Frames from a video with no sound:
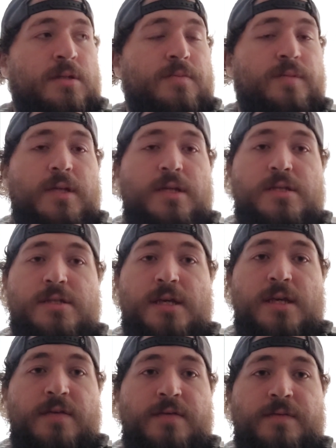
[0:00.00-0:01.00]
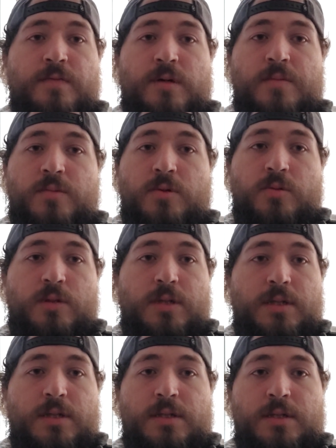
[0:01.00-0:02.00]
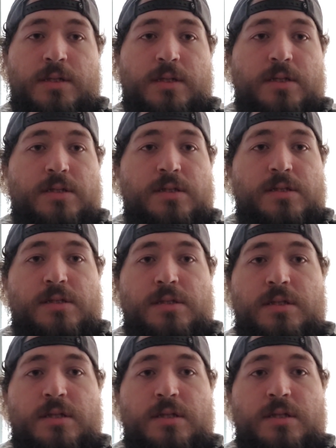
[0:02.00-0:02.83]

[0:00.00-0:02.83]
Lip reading: play it safe one more week and just